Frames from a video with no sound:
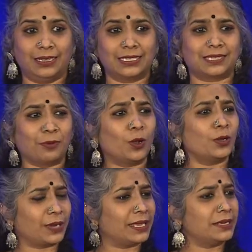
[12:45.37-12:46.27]
Small
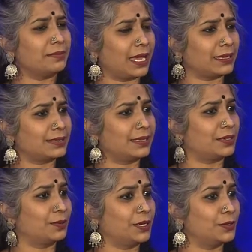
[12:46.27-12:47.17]
random acts
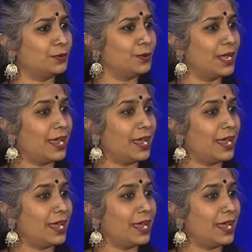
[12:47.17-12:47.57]
that we do